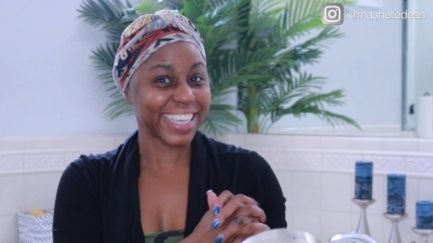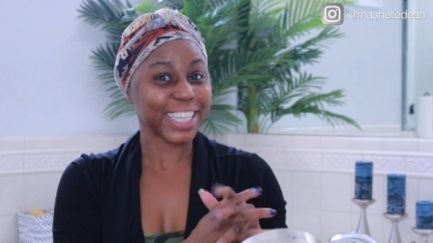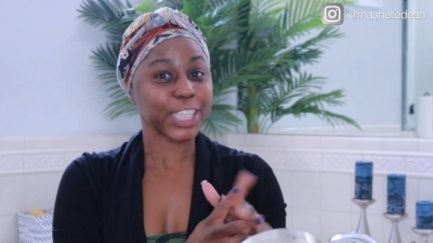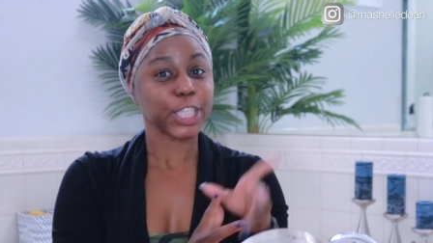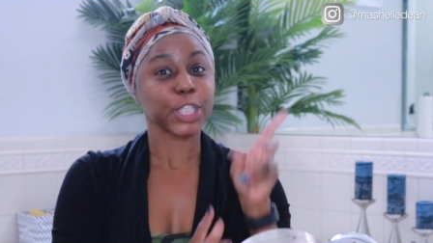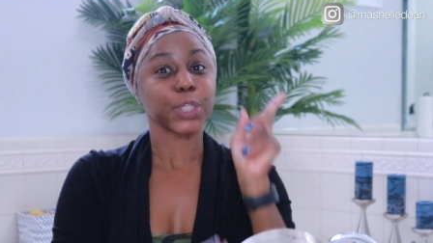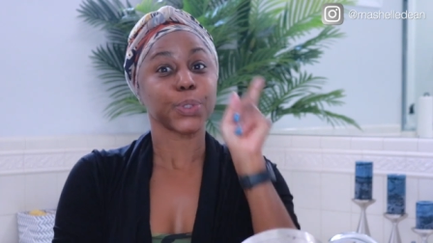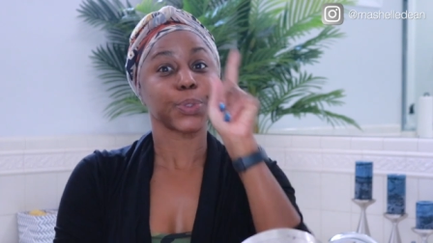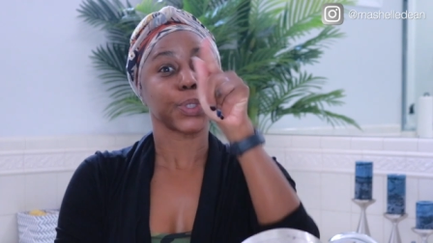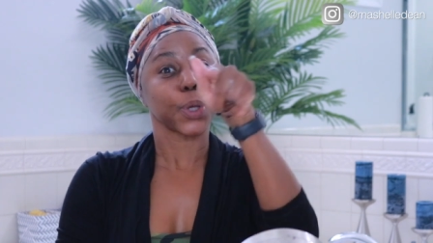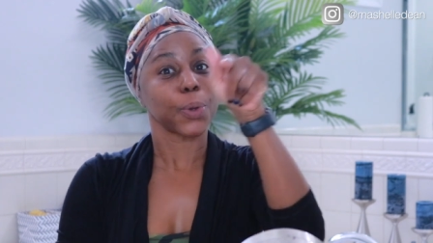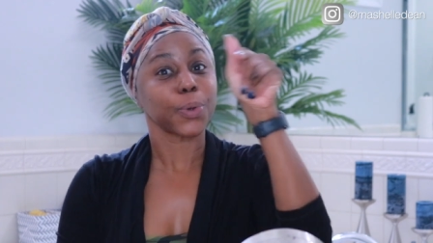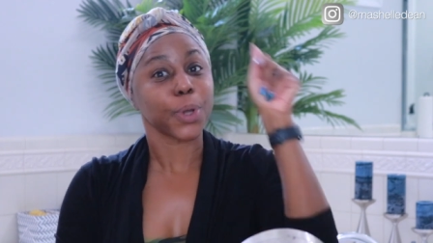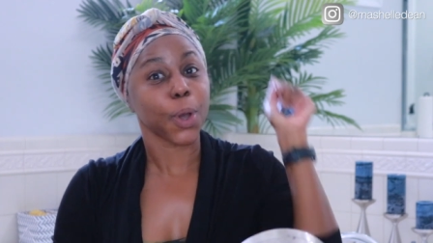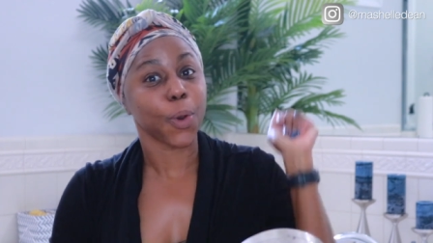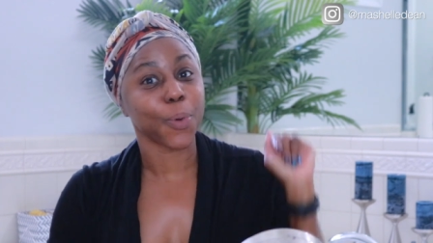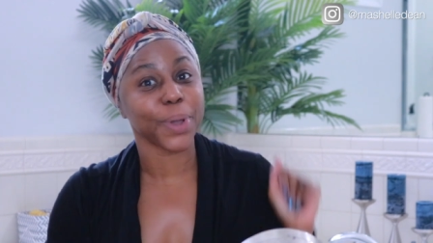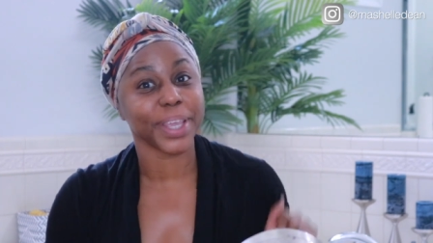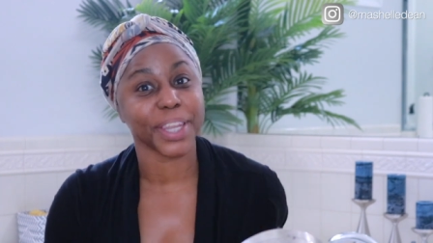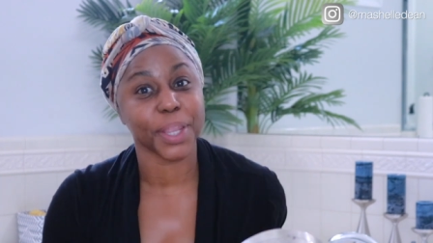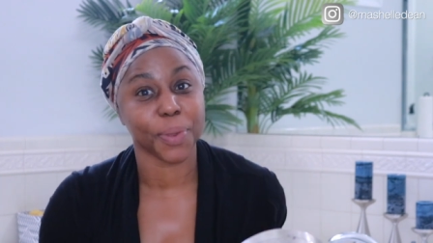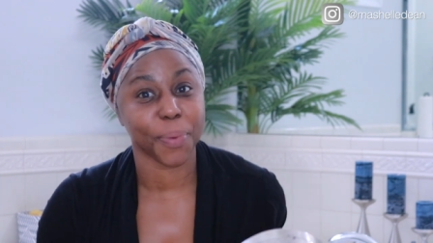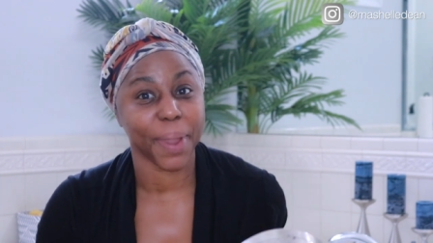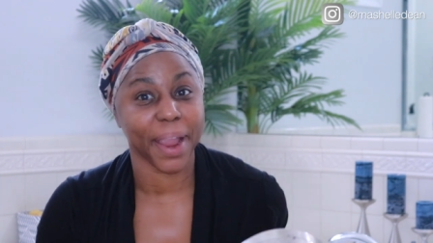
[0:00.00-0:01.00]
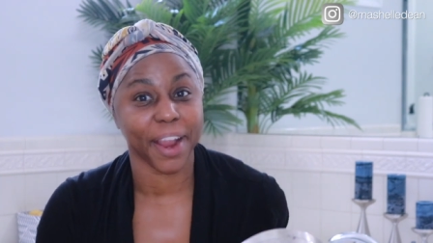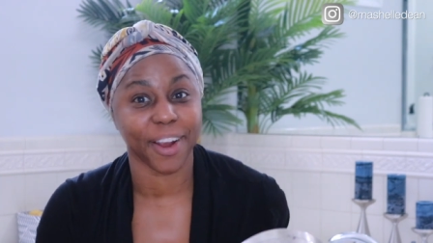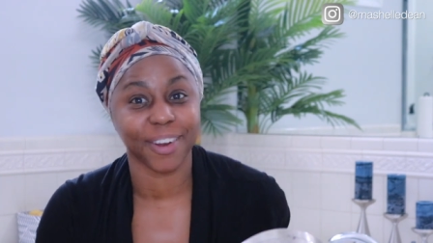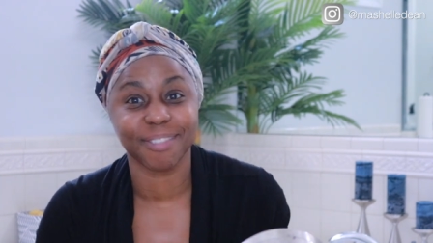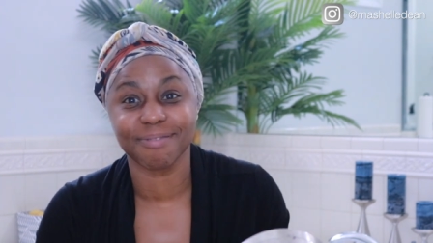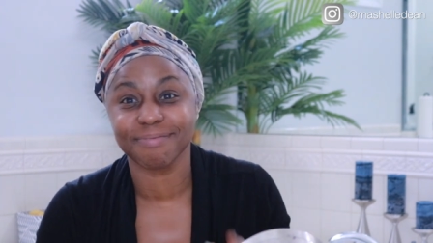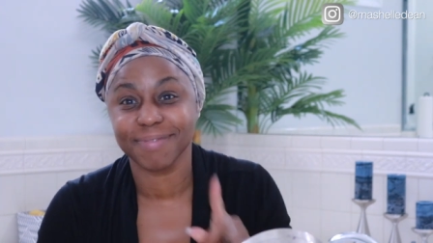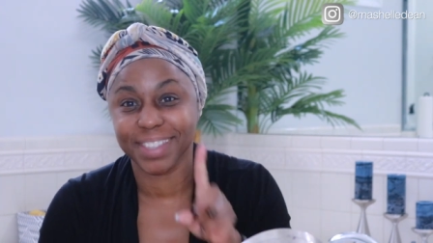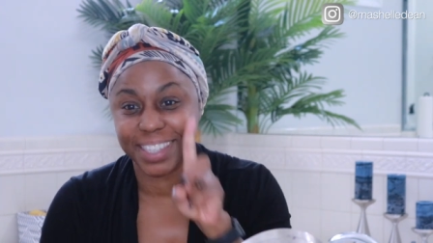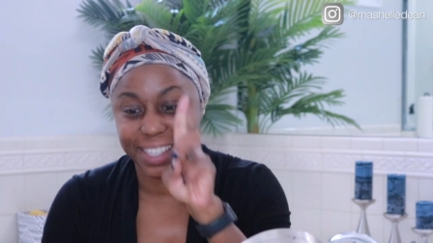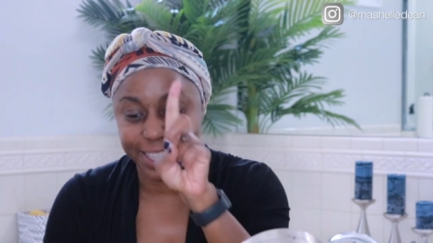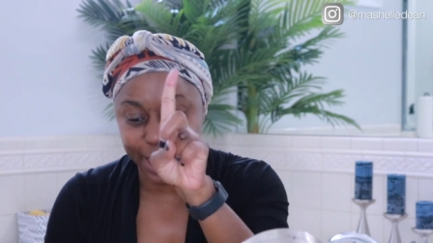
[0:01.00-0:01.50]
So don't go anywhere,
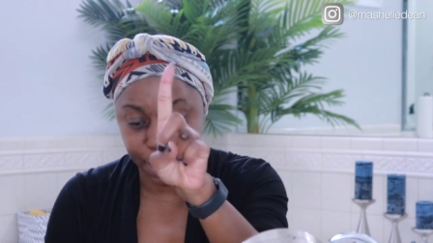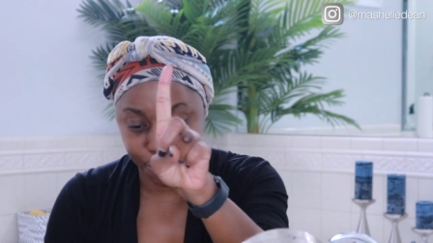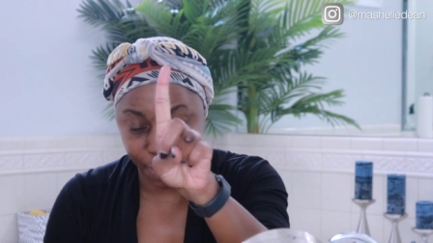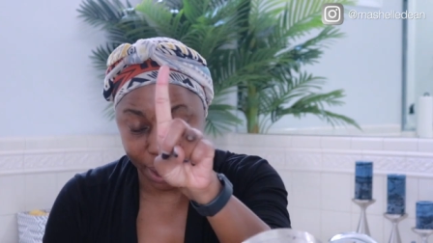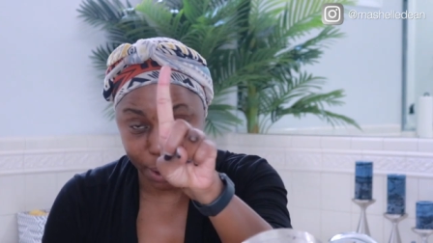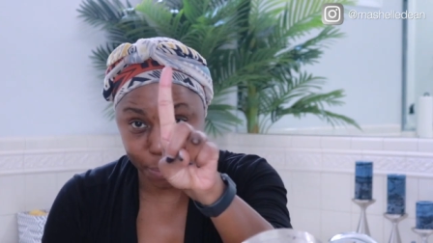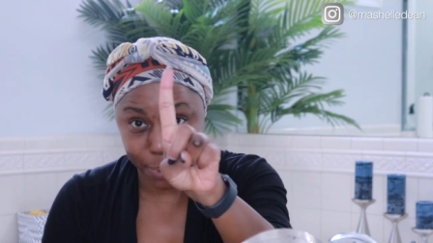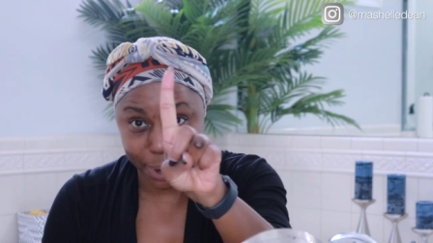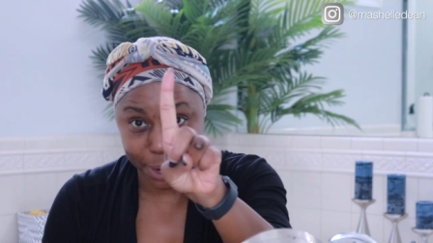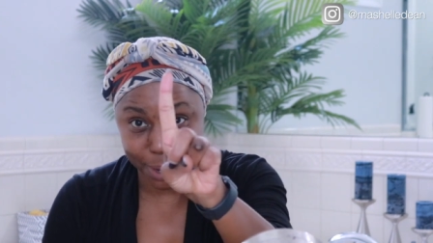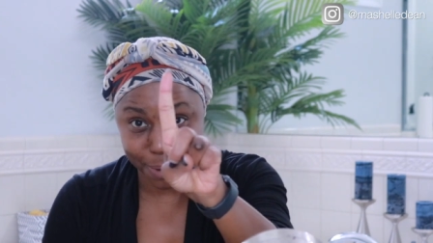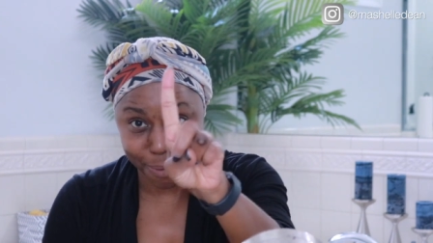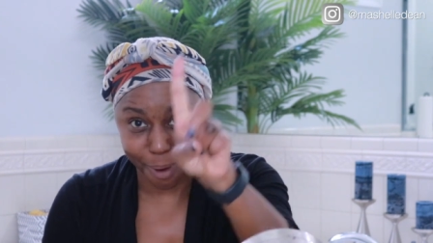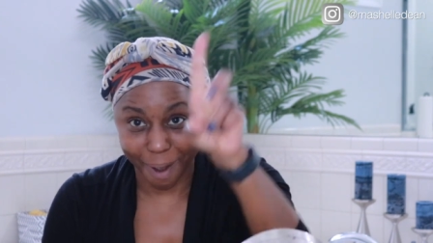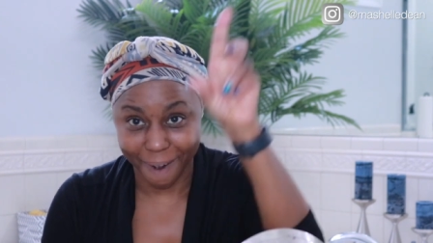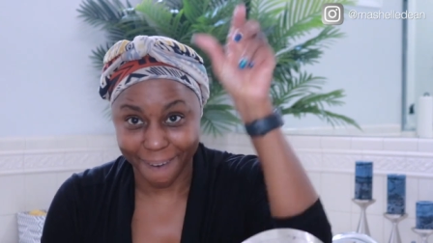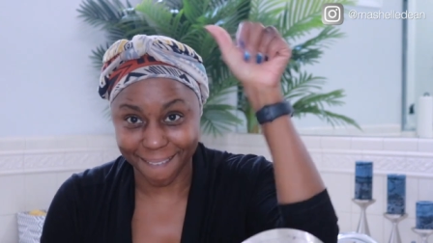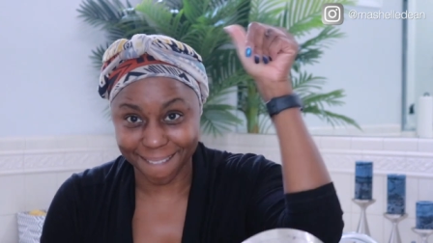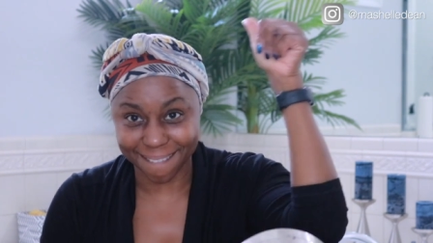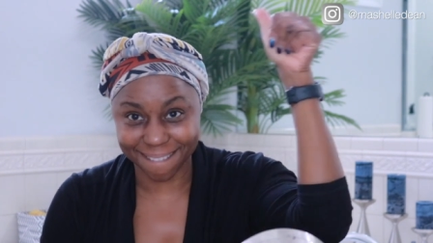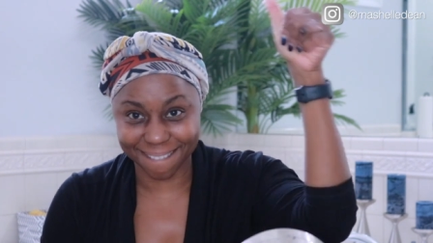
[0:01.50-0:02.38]
stay right where you are.